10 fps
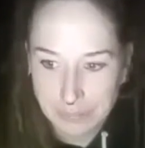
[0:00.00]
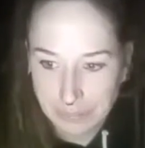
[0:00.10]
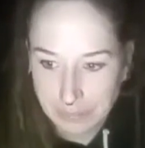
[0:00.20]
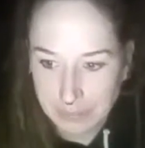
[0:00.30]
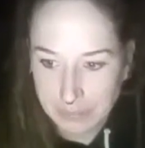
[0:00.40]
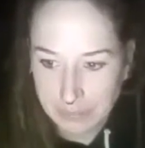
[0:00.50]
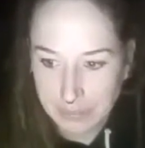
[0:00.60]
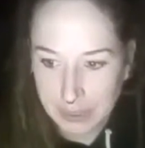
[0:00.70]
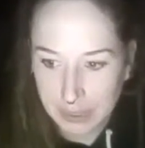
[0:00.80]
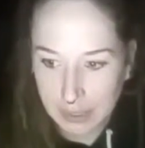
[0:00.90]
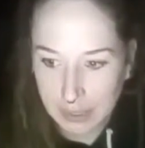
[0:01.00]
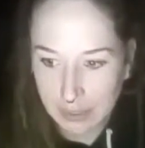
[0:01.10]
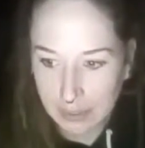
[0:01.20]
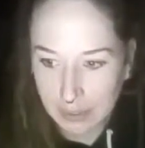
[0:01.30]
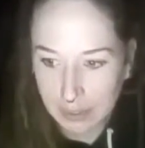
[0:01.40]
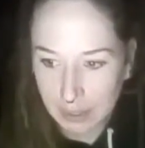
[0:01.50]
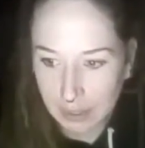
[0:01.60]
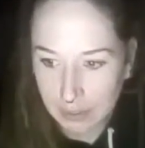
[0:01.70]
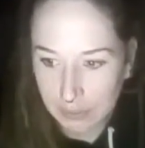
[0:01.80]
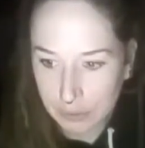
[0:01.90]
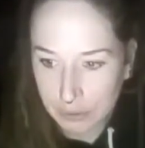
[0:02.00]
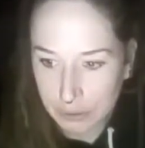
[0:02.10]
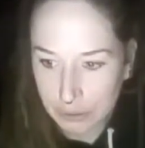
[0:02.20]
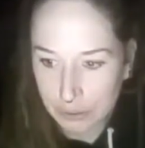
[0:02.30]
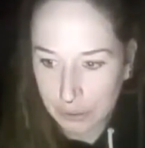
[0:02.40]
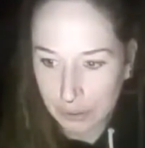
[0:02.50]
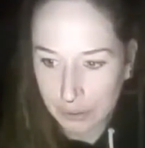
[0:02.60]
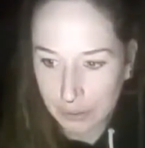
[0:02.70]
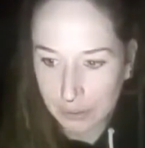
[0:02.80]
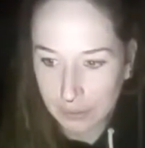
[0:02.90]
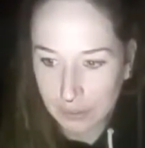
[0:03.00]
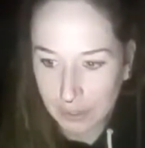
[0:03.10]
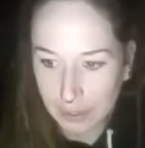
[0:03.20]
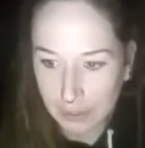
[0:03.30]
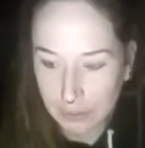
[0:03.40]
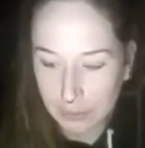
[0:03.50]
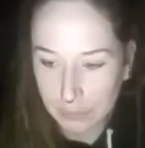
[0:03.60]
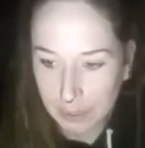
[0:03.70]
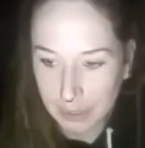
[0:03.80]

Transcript: and I have to shut down my own sounds.